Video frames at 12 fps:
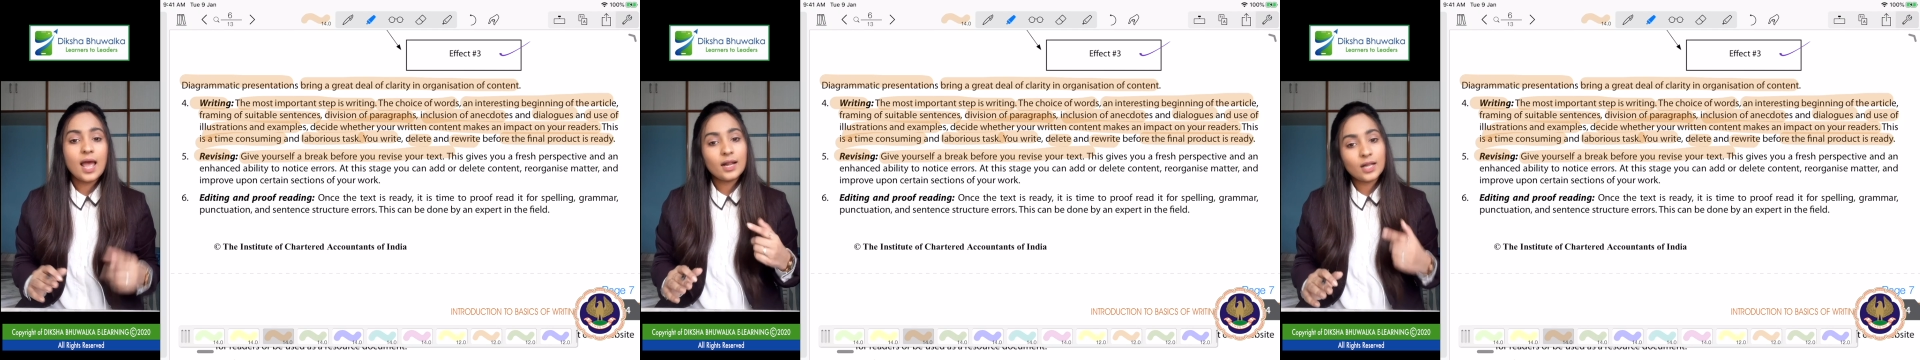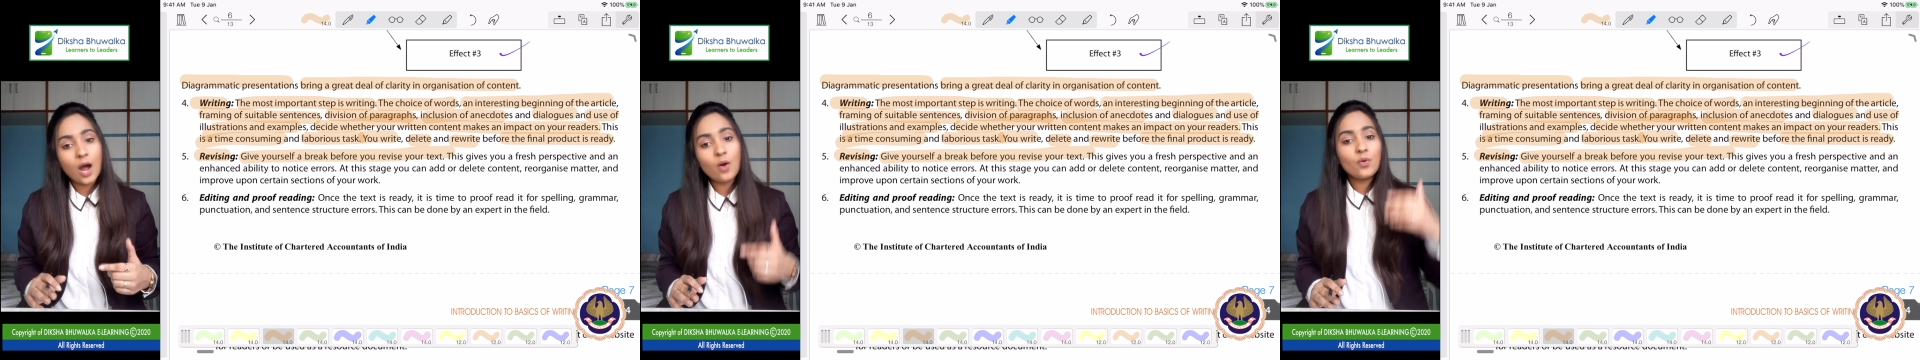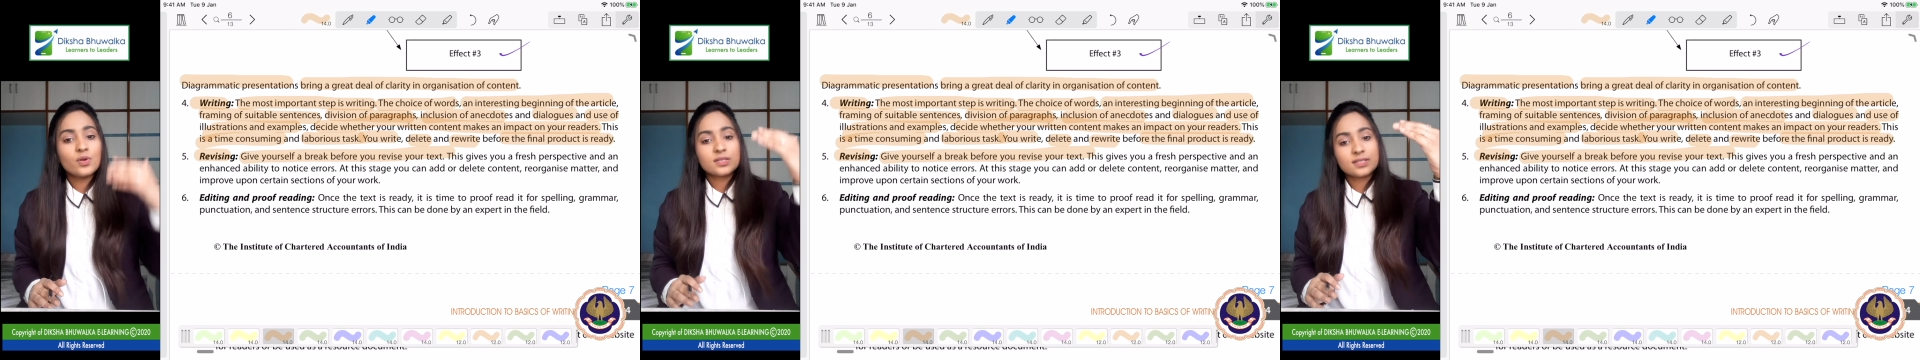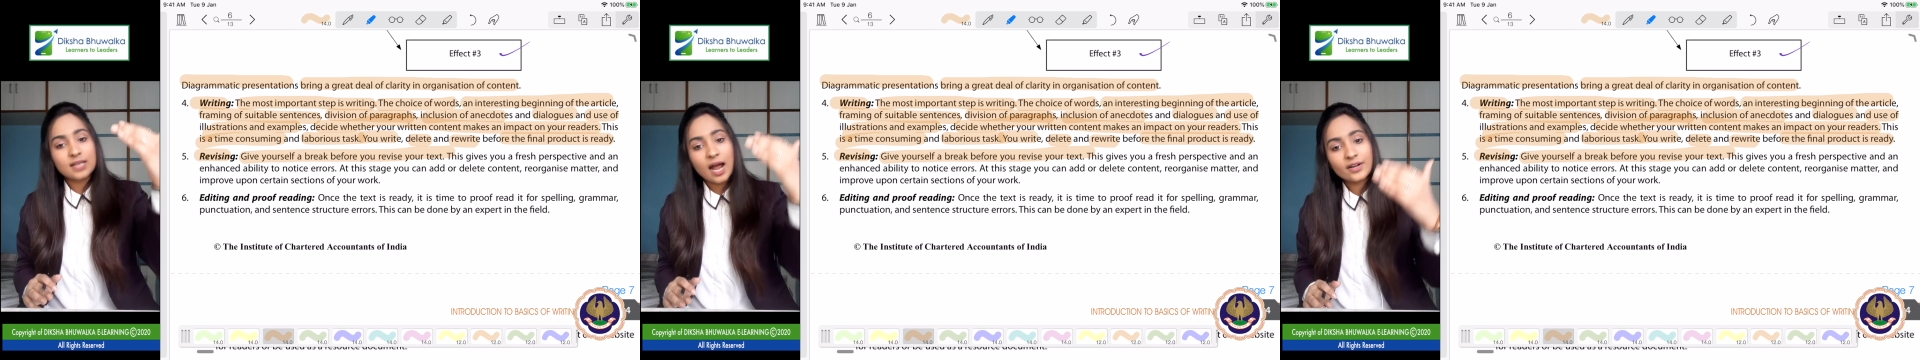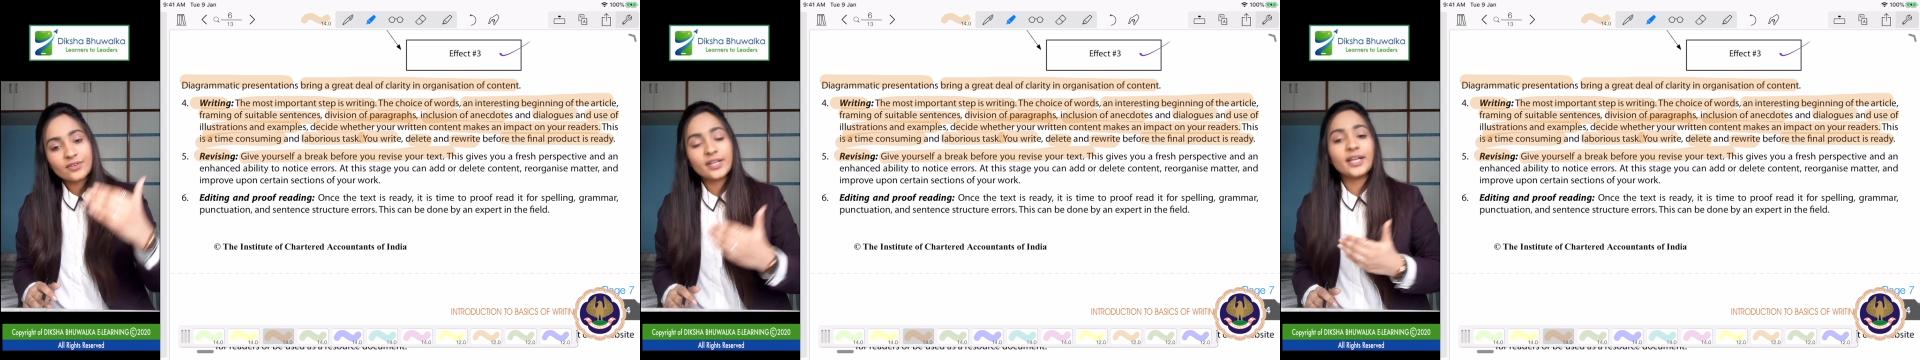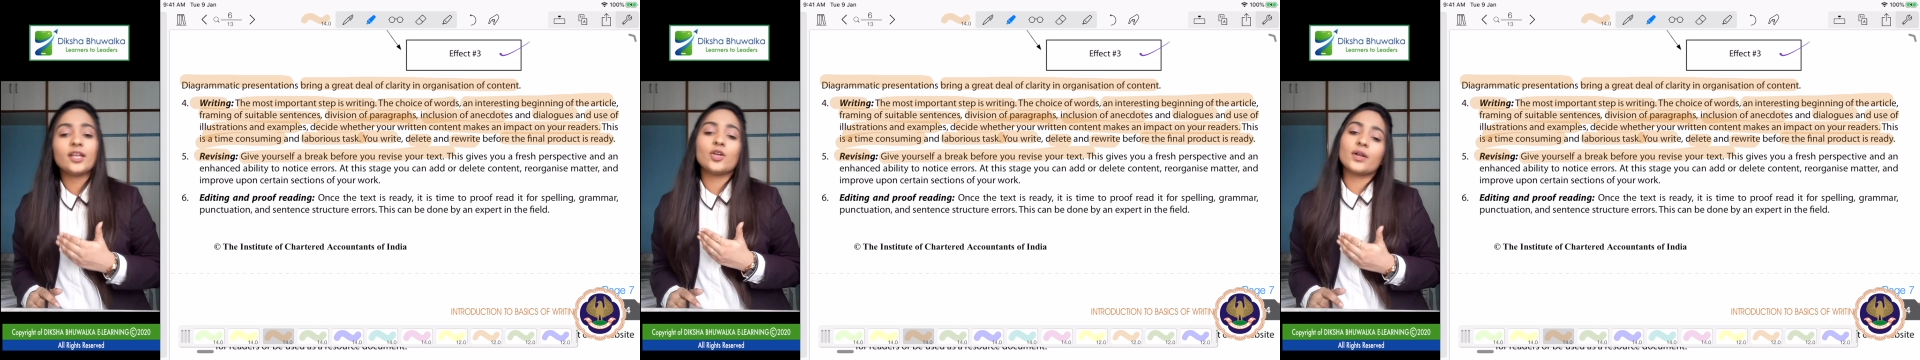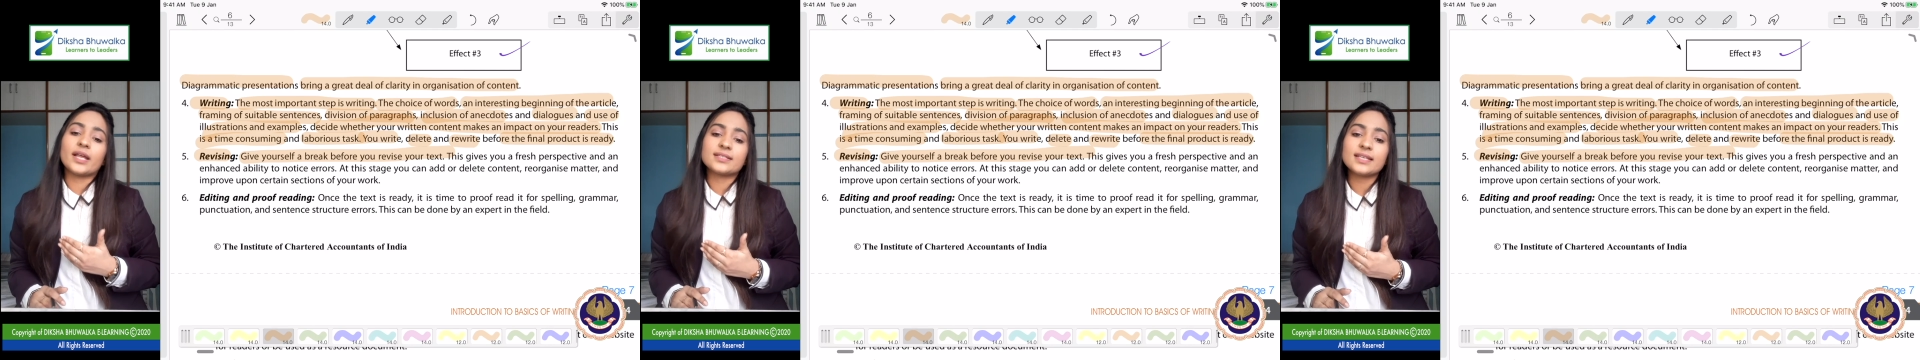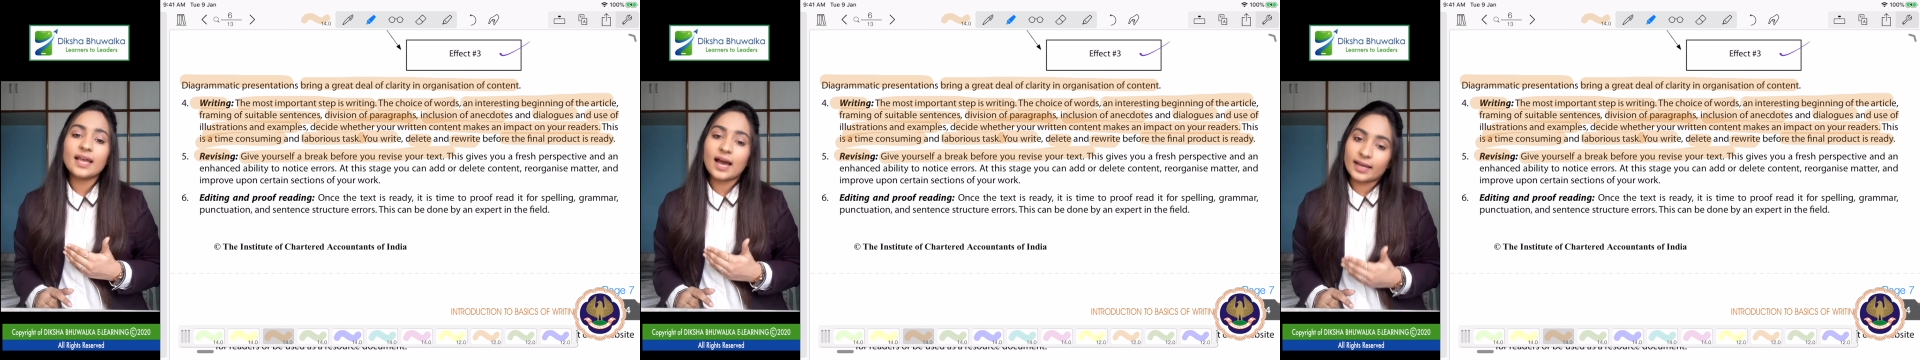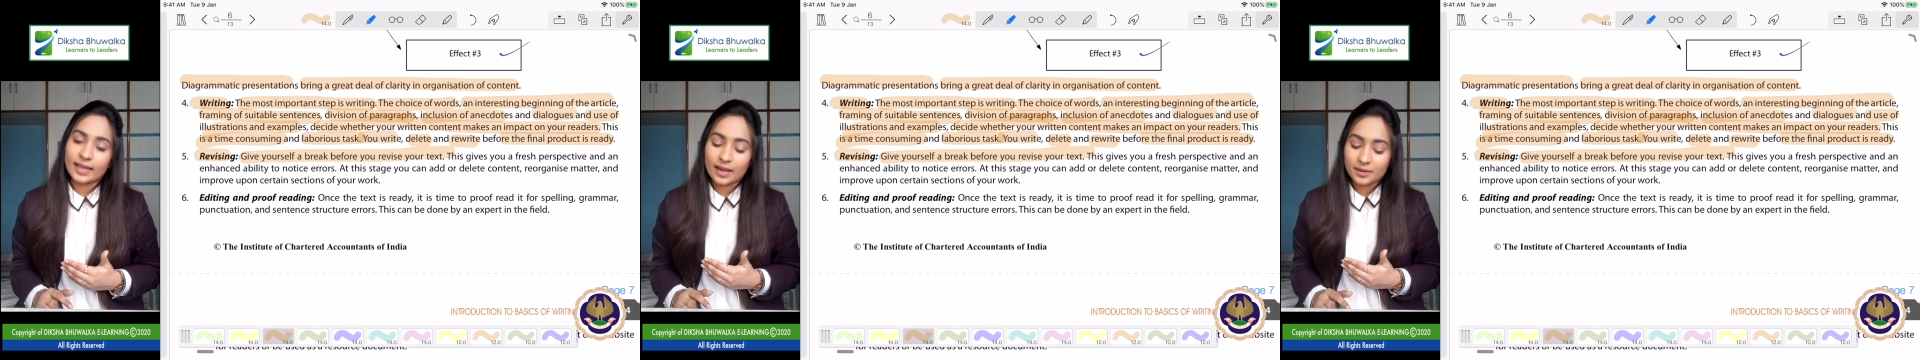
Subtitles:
Now start reading your essay again.